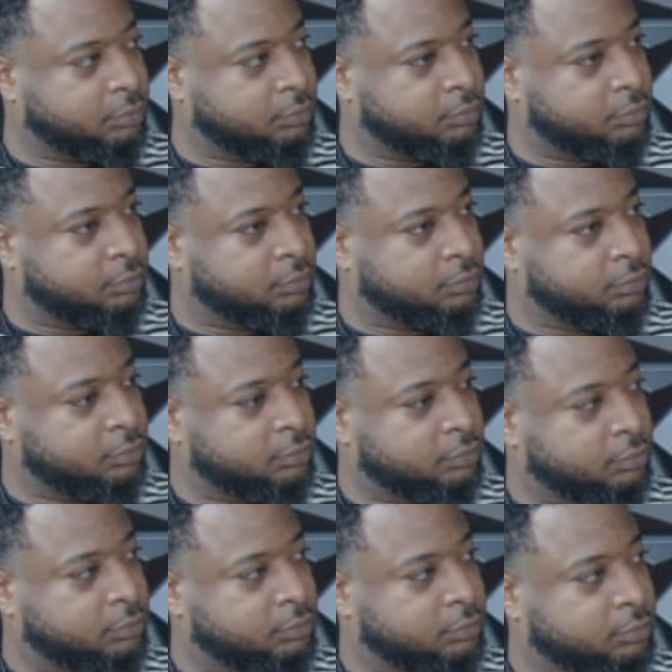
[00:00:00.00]

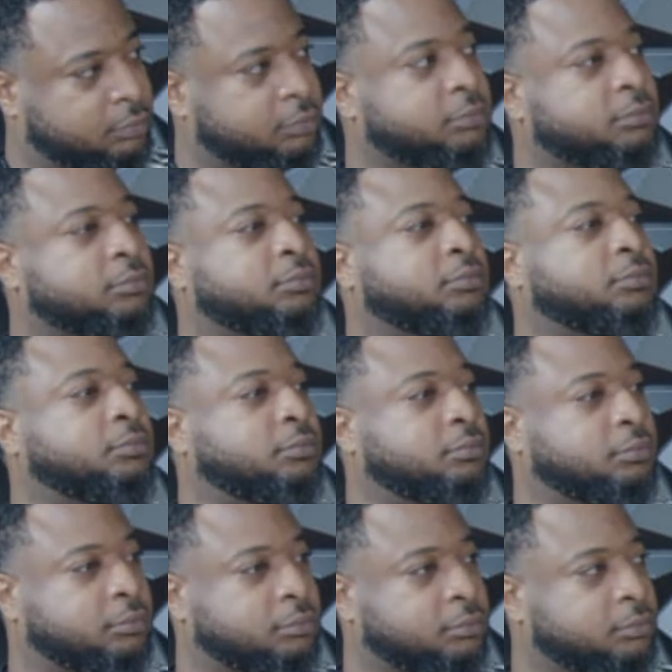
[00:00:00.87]

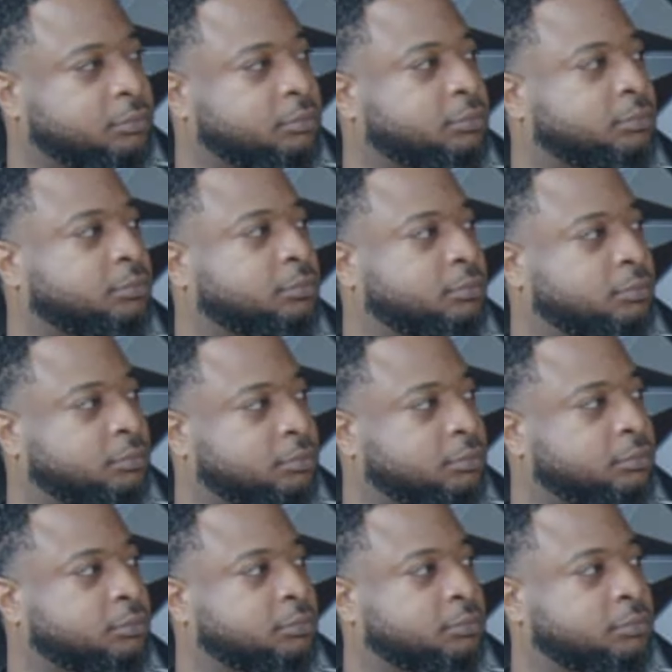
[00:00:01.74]

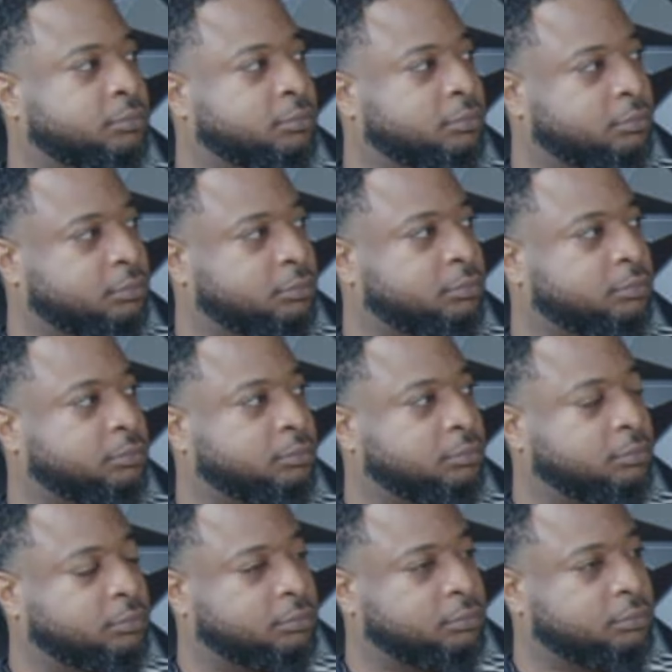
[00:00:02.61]

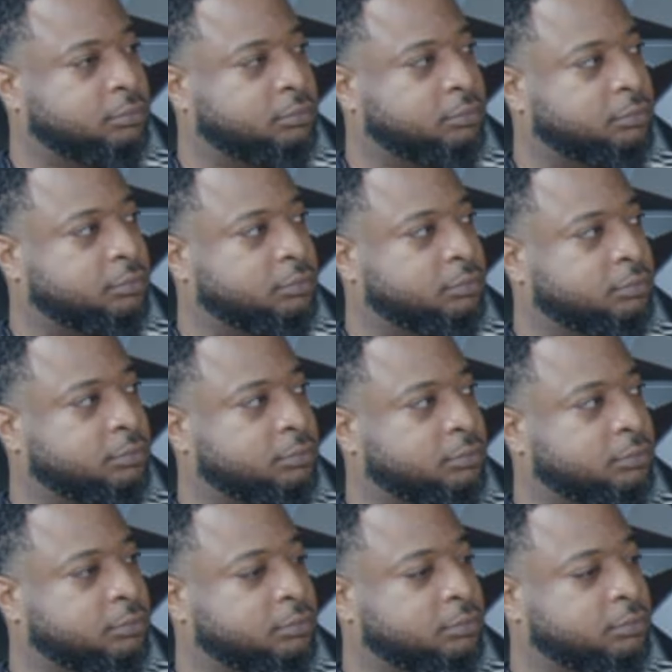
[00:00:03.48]

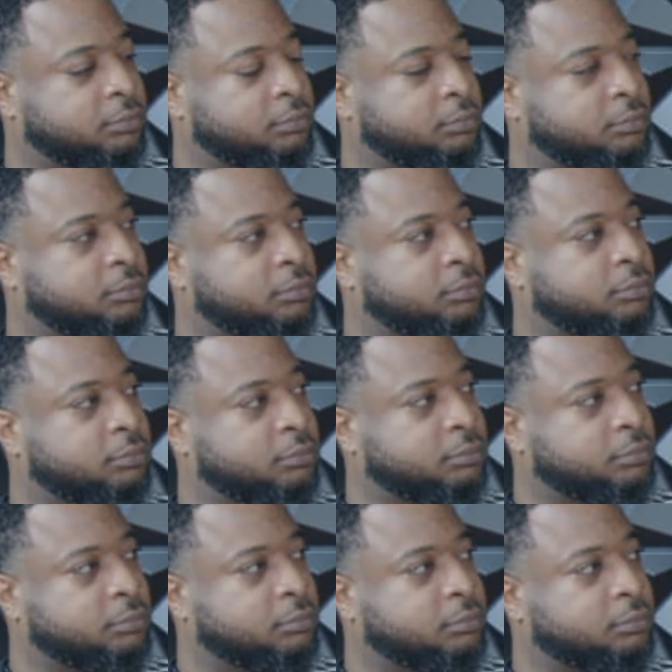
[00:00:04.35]

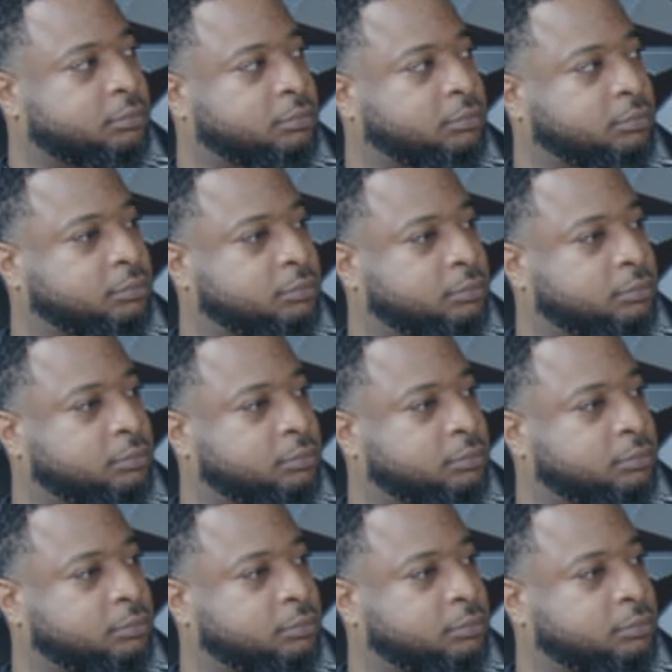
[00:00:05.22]
(not speaking)